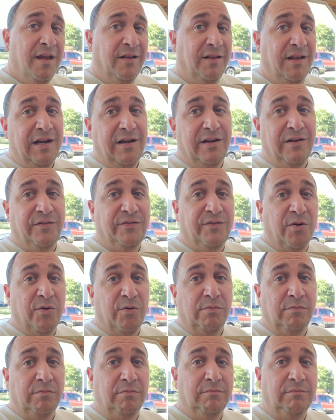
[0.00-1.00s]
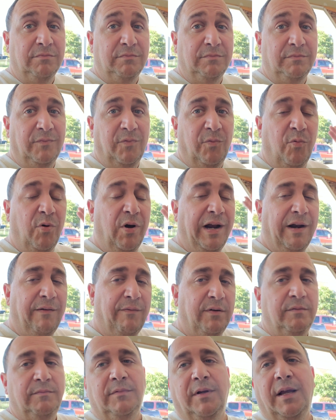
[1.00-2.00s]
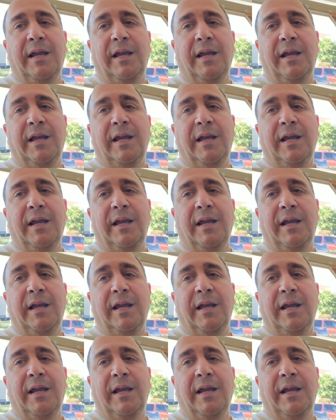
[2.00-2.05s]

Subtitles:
they just don't, whatever.